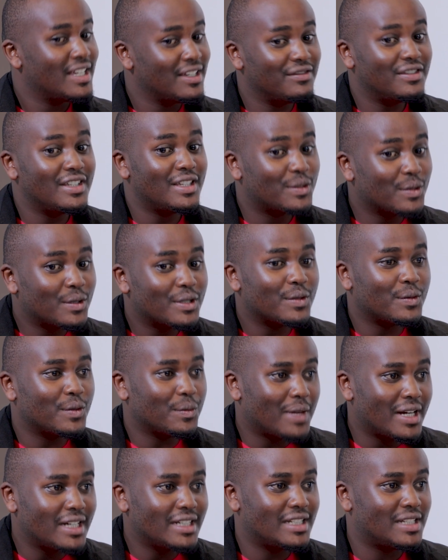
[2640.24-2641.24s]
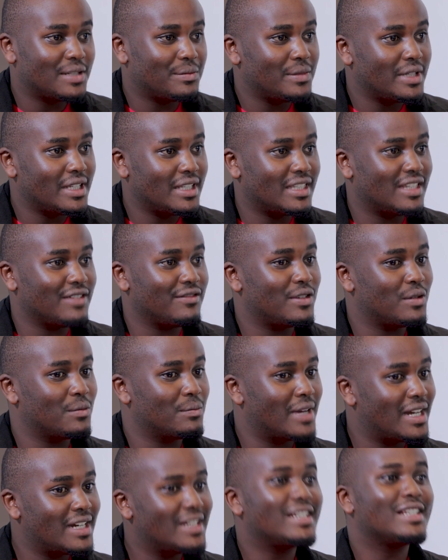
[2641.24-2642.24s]
if this is what humanity means, if
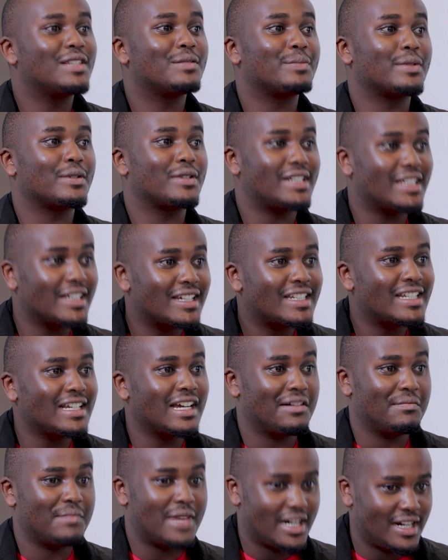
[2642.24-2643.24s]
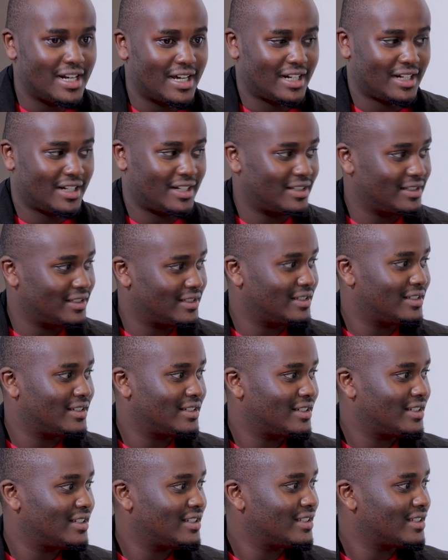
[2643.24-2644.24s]
humanity is protecting a murderer,
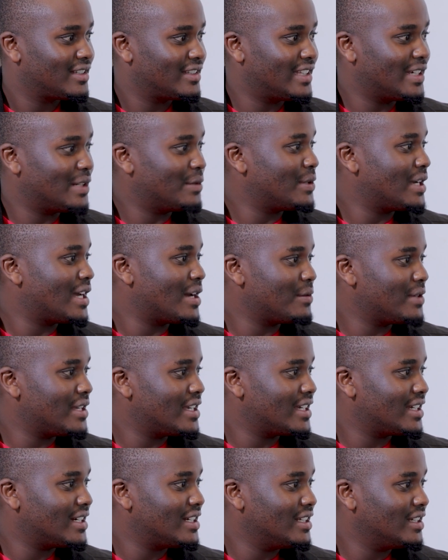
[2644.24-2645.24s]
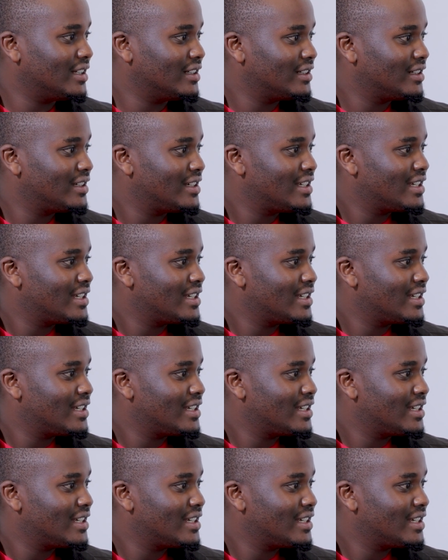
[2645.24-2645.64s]
then where are we heading?